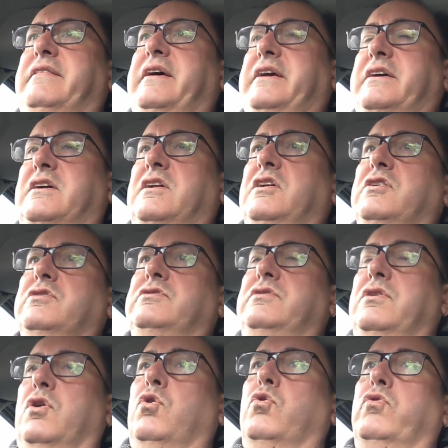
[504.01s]
they include
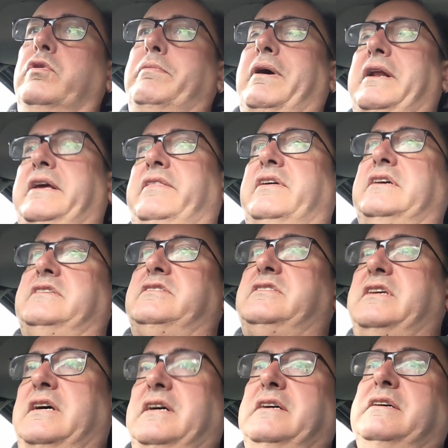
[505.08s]
all the money
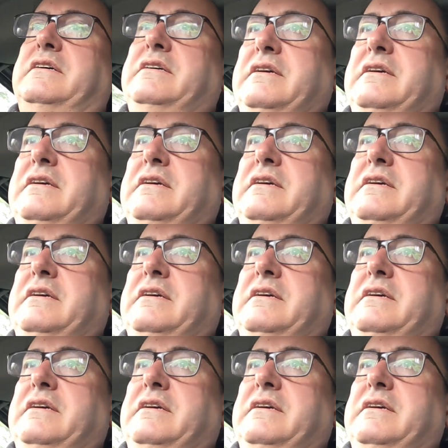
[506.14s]
that's uh,